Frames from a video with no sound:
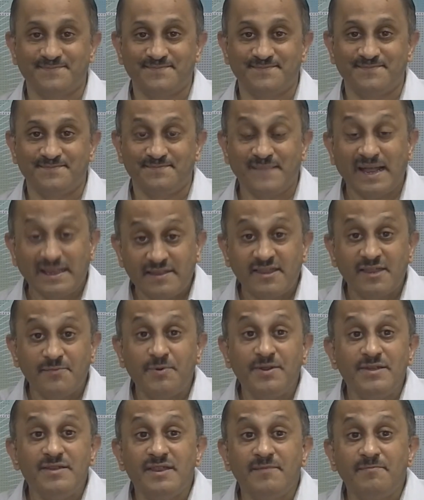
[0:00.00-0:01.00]
That is the
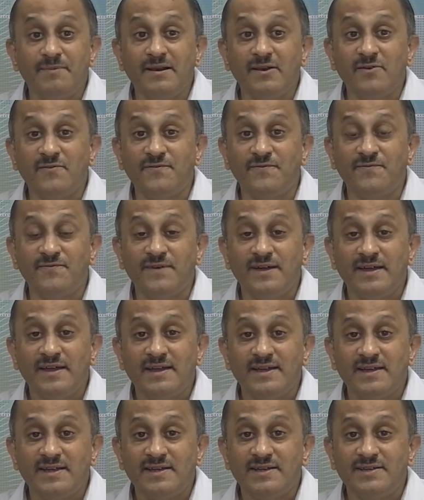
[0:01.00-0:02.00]
principle of
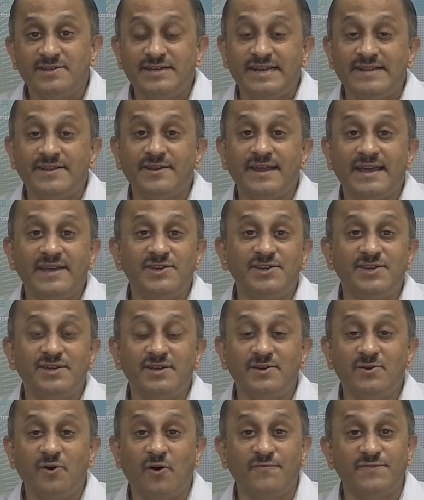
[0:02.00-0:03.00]

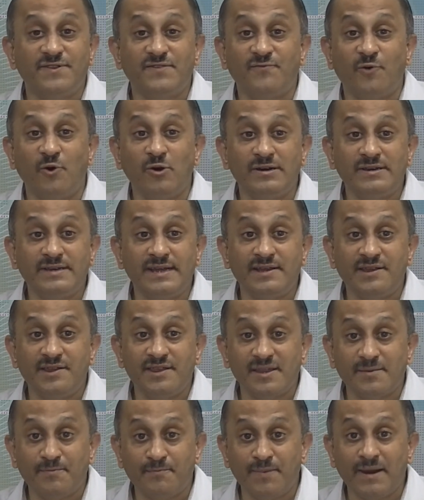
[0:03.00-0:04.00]
generation of the voltage
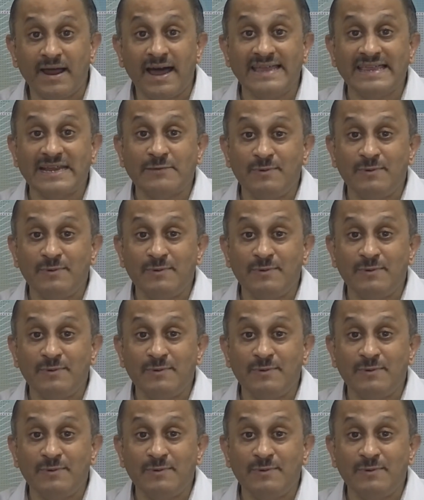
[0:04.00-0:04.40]
supply that we